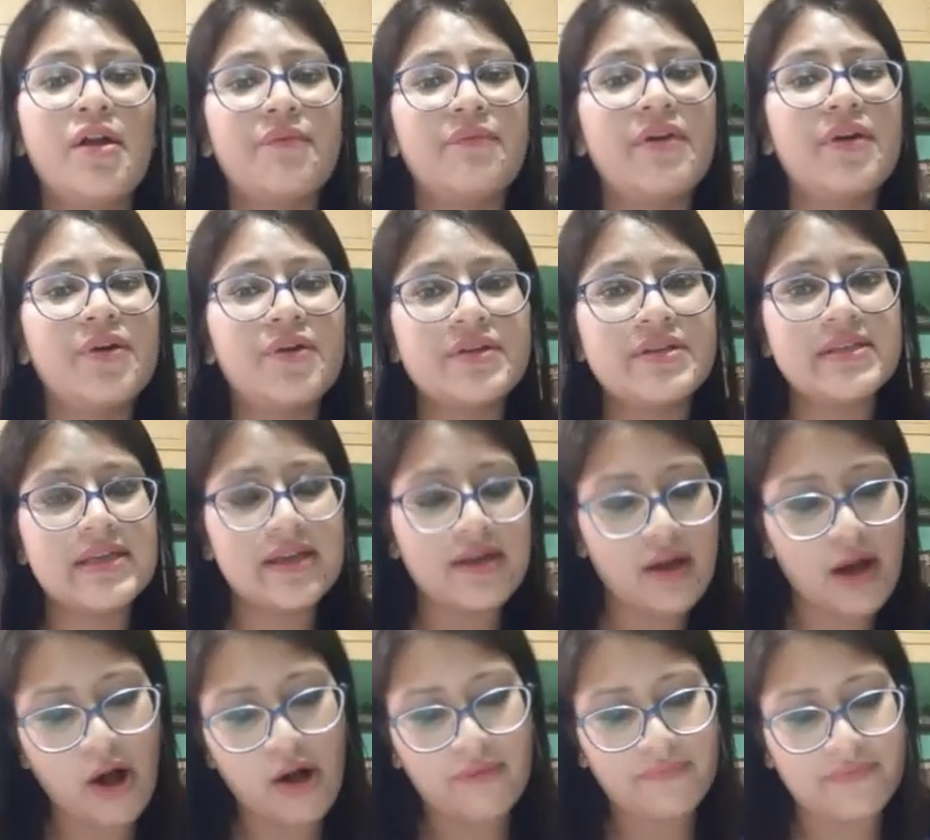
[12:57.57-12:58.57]
VOD
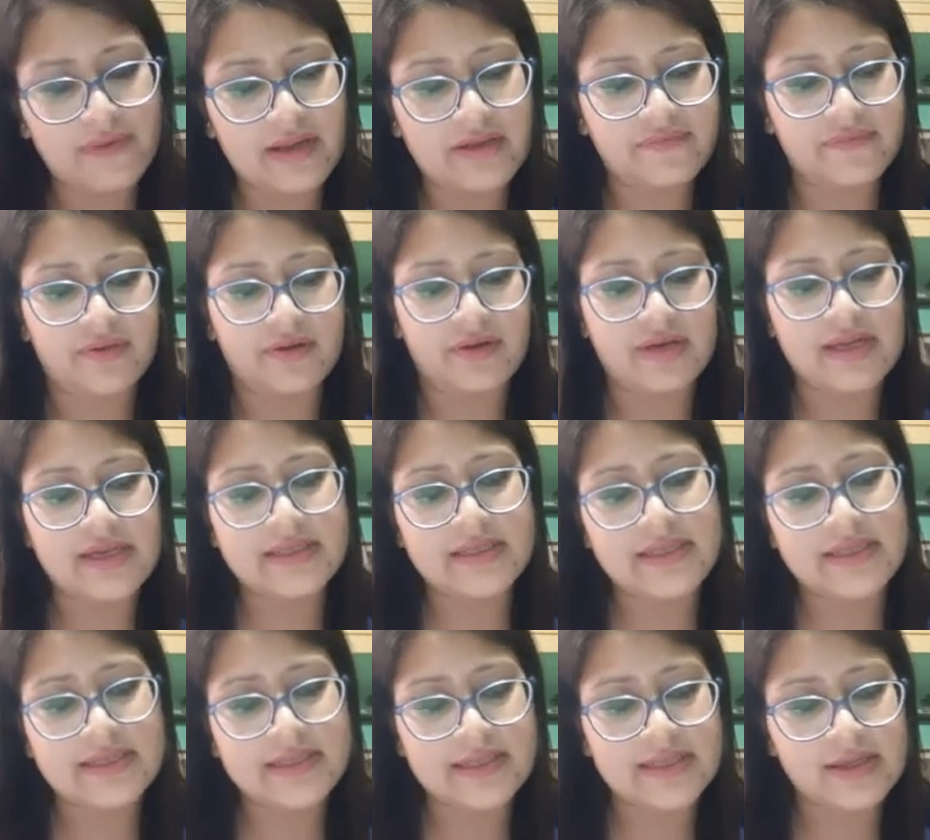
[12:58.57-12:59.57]
of liver. It
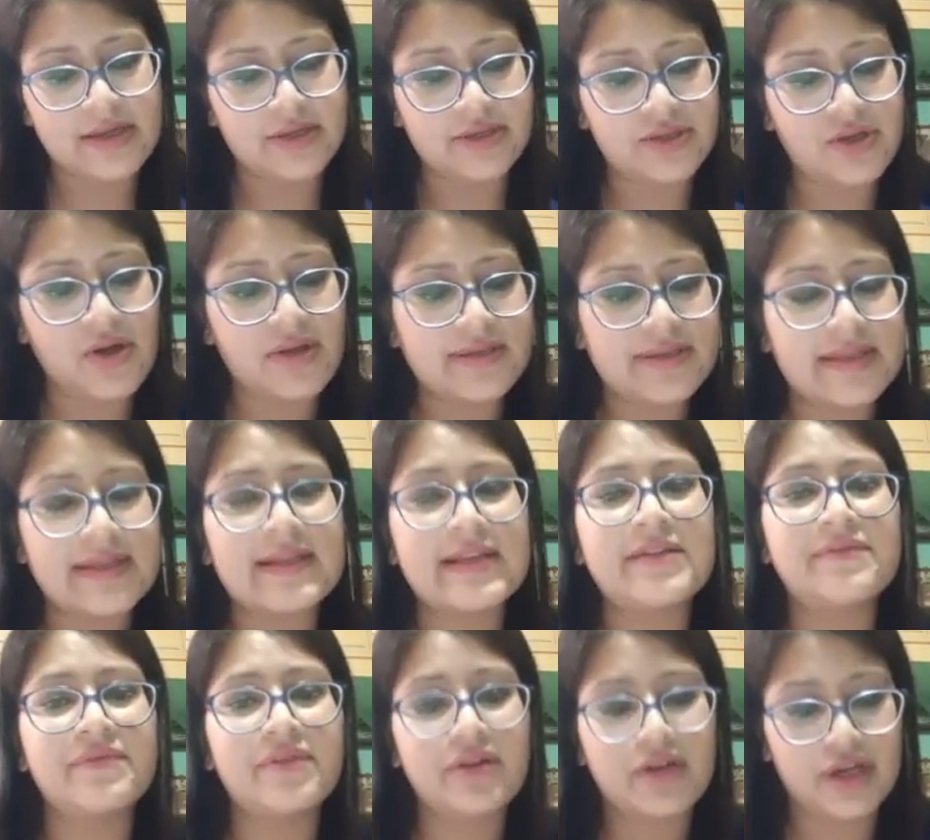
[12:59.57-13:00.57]
is a toxic
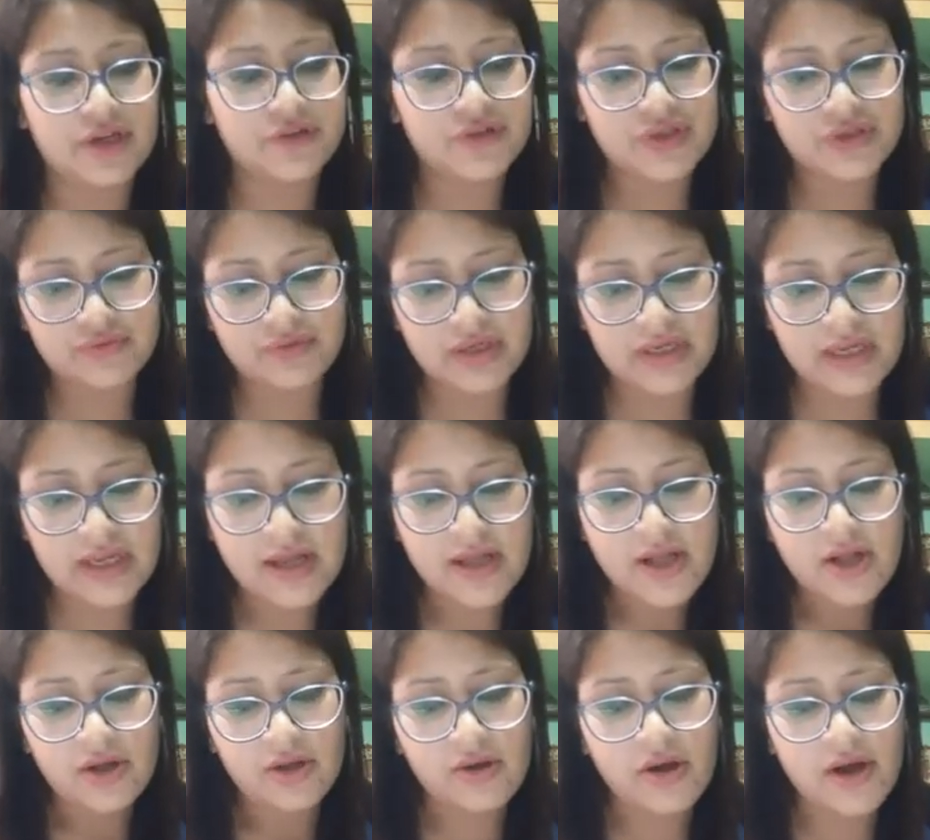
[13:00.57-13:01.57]
liver injury
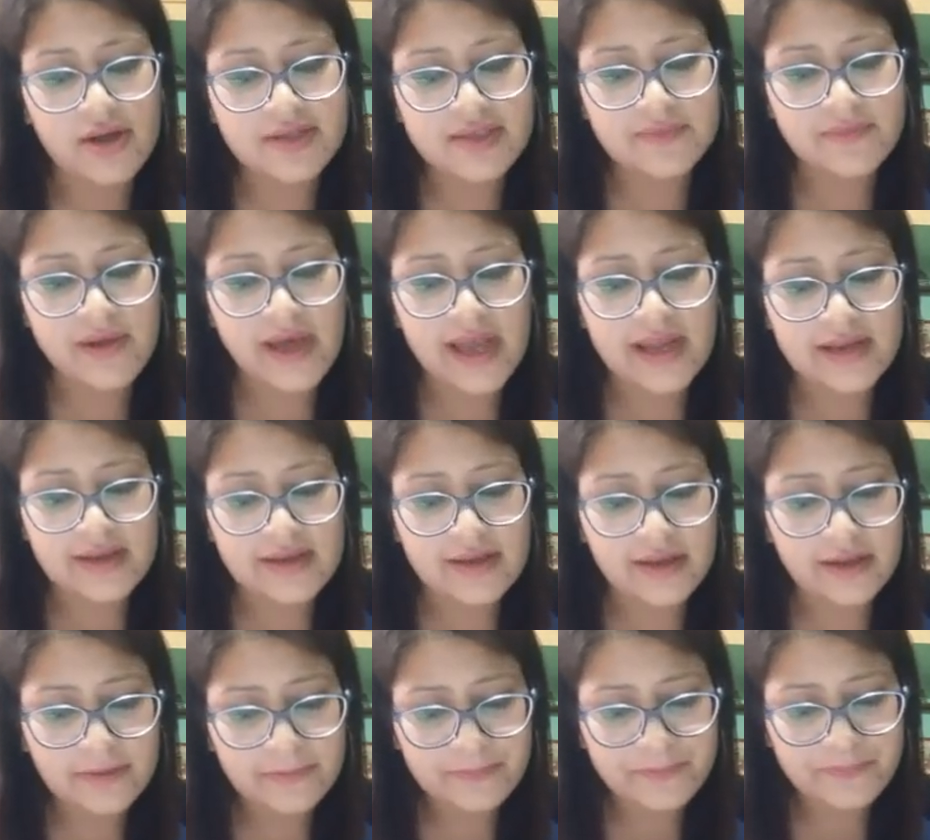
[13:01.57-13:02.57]
caused by the